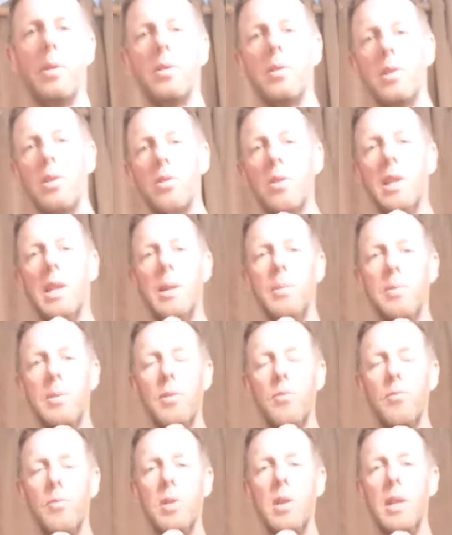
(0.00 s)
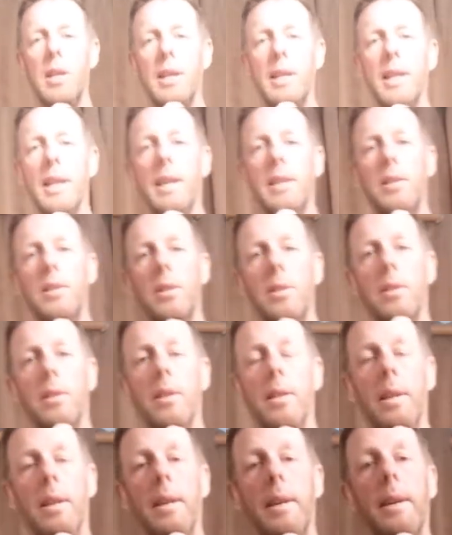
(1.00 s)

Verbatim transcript: because it just keeps it really nice and